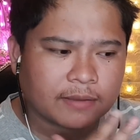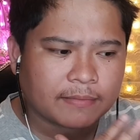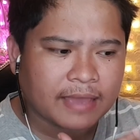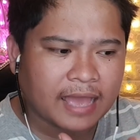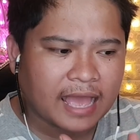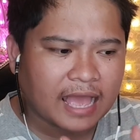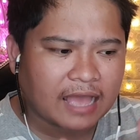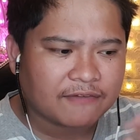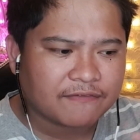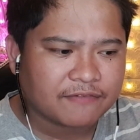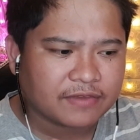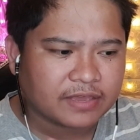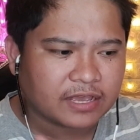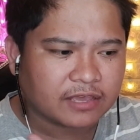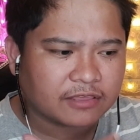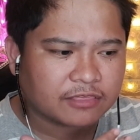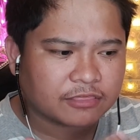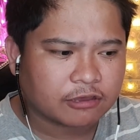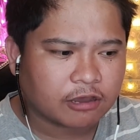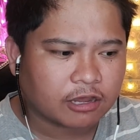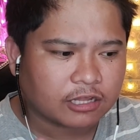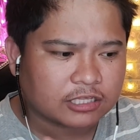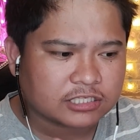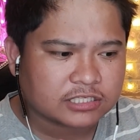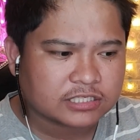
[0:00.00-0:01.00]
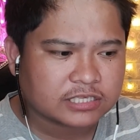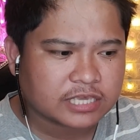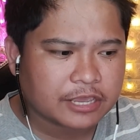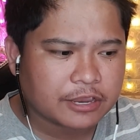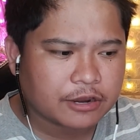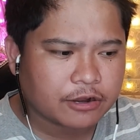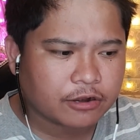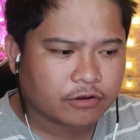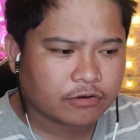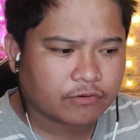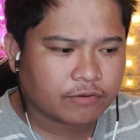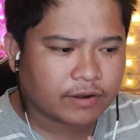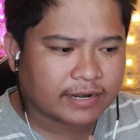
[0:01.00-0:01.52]
having a thoughts
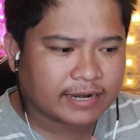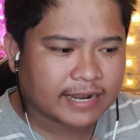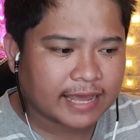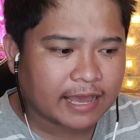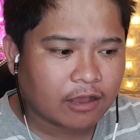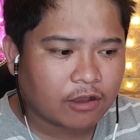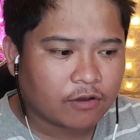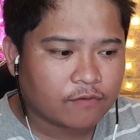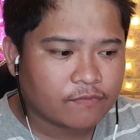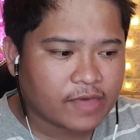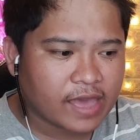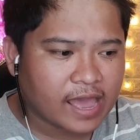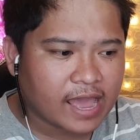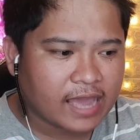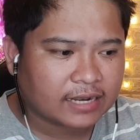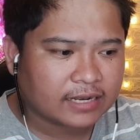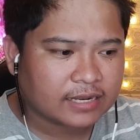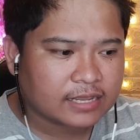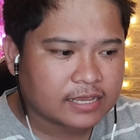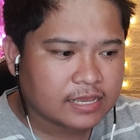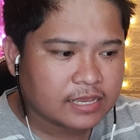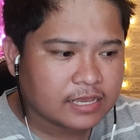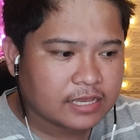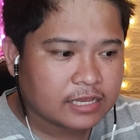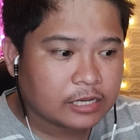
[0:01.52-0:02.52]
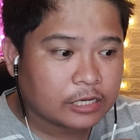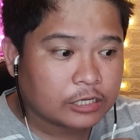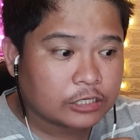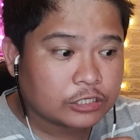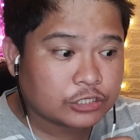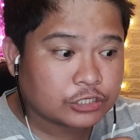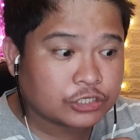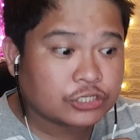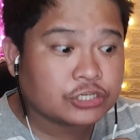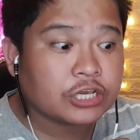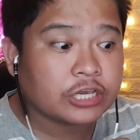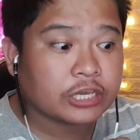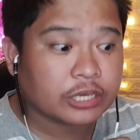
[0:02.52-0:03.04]
here right now that
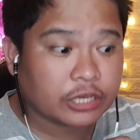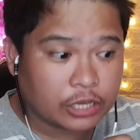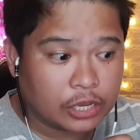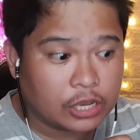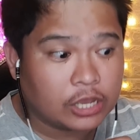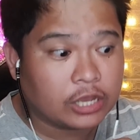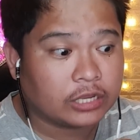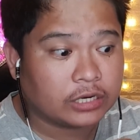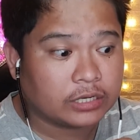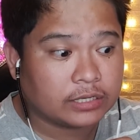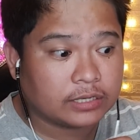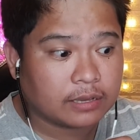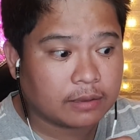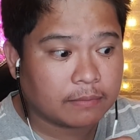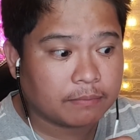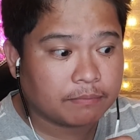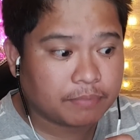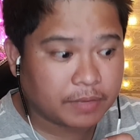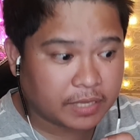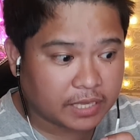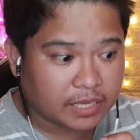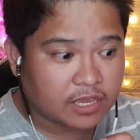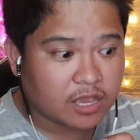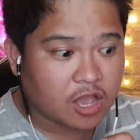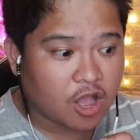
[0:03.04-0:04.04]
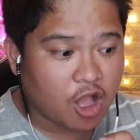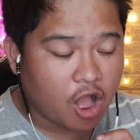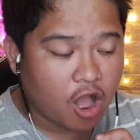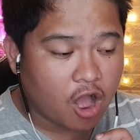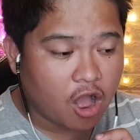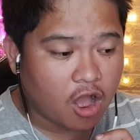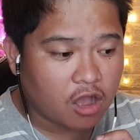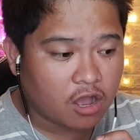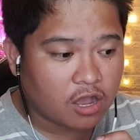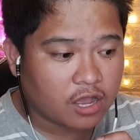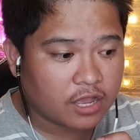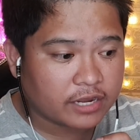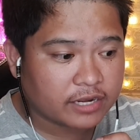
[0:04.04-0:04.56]
she could be
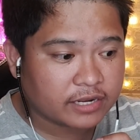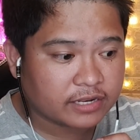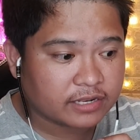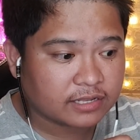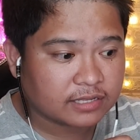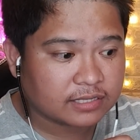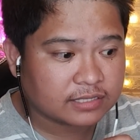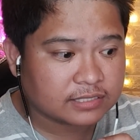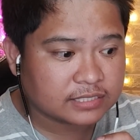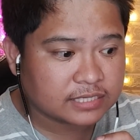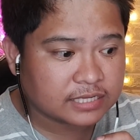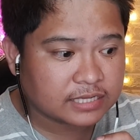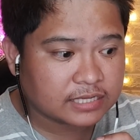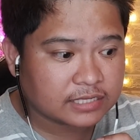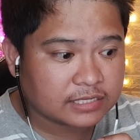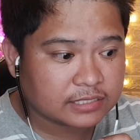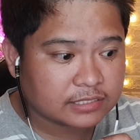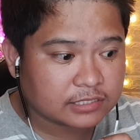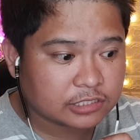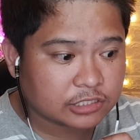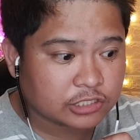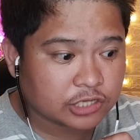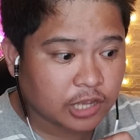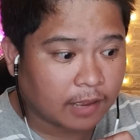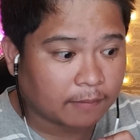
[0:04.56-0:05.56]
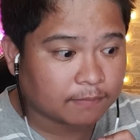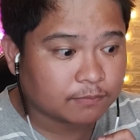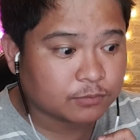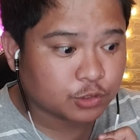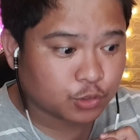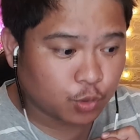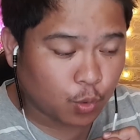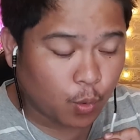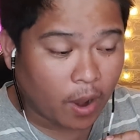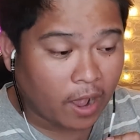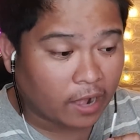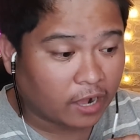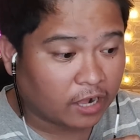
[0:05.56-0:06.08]
on the top
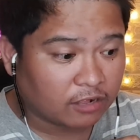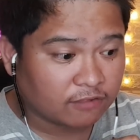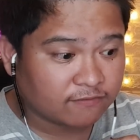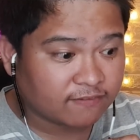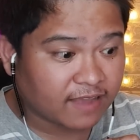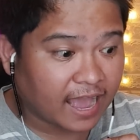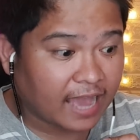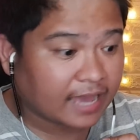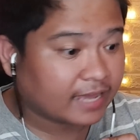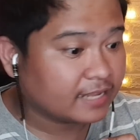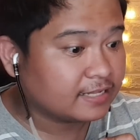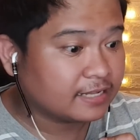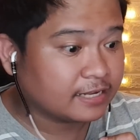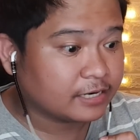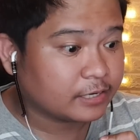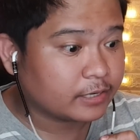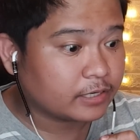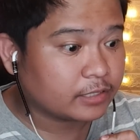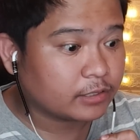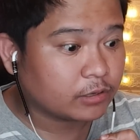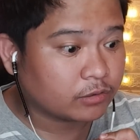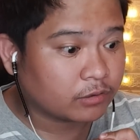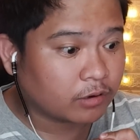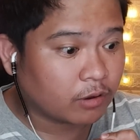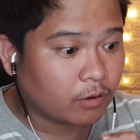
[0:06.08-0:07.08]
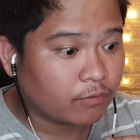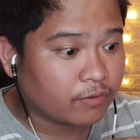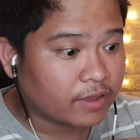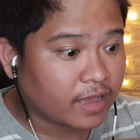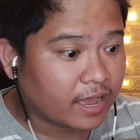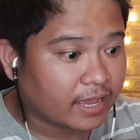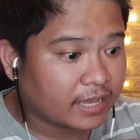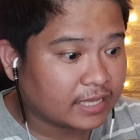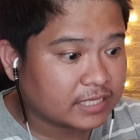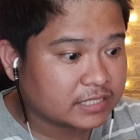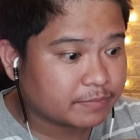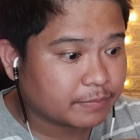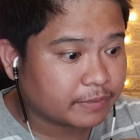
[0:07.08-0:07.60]
12. I literally don't know,
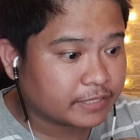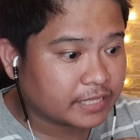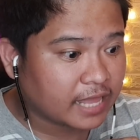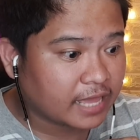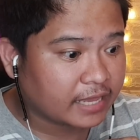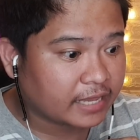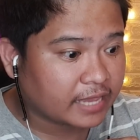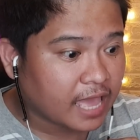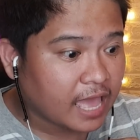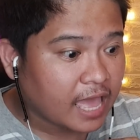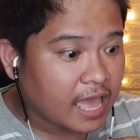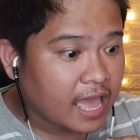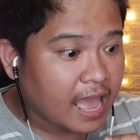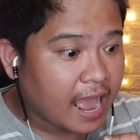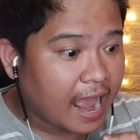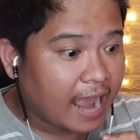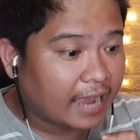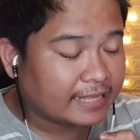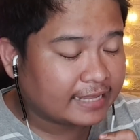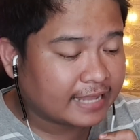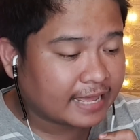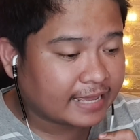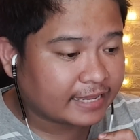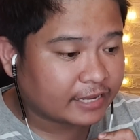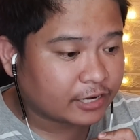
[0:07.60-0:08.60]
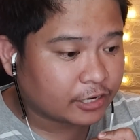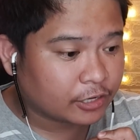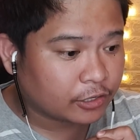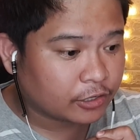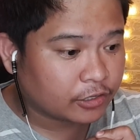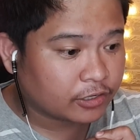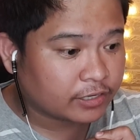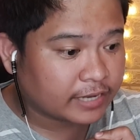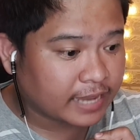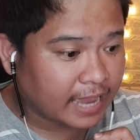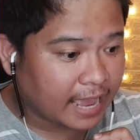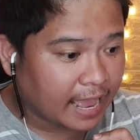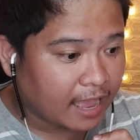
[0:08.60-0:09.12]
guys, but like, I like her
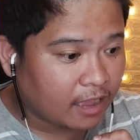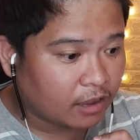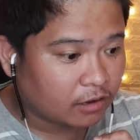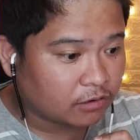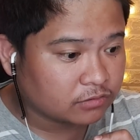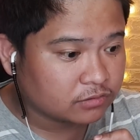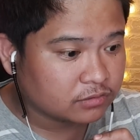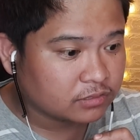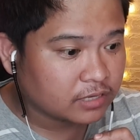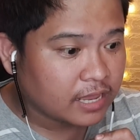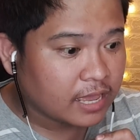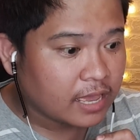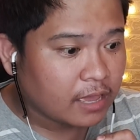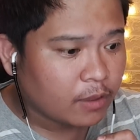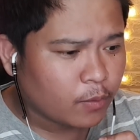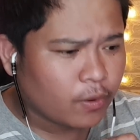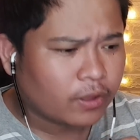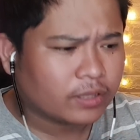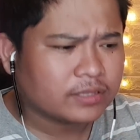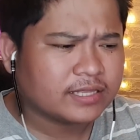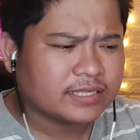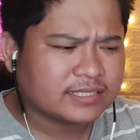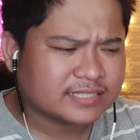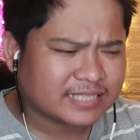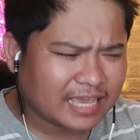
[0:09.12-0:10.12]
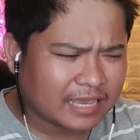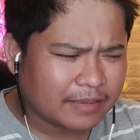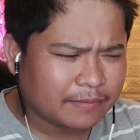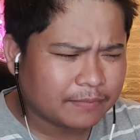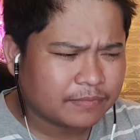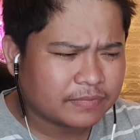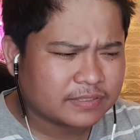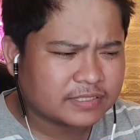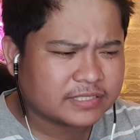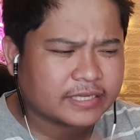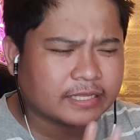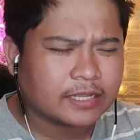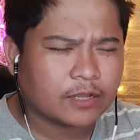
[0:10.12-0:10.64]
gown. Well, the
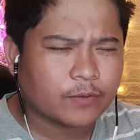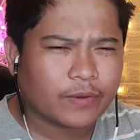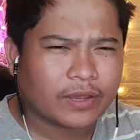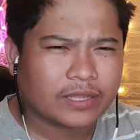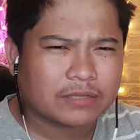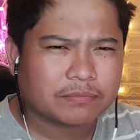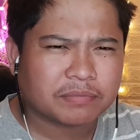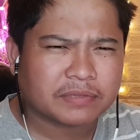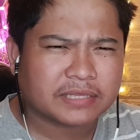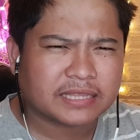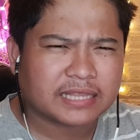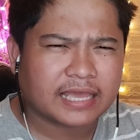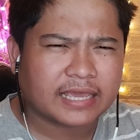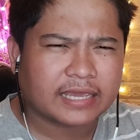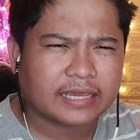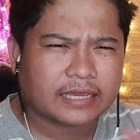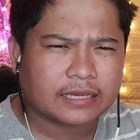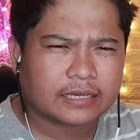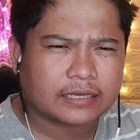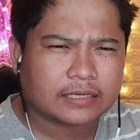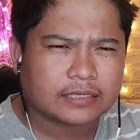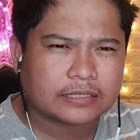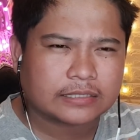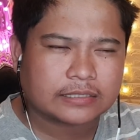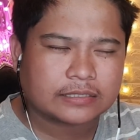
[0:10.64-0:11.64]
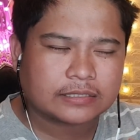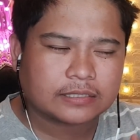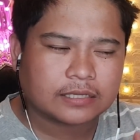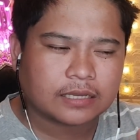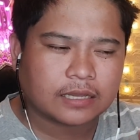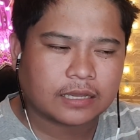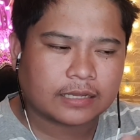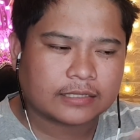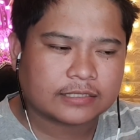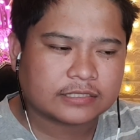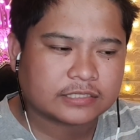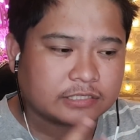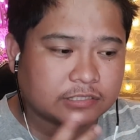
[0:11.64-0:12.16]
same silhouette, but like,
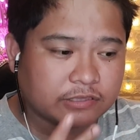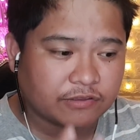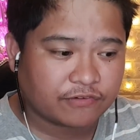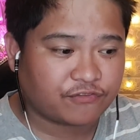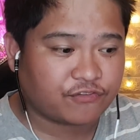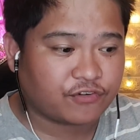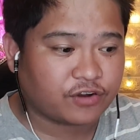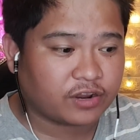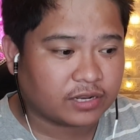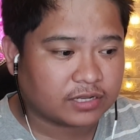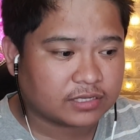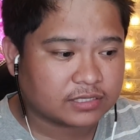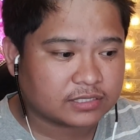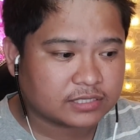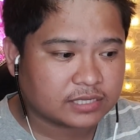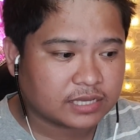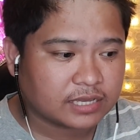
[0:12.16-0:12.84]
it's different.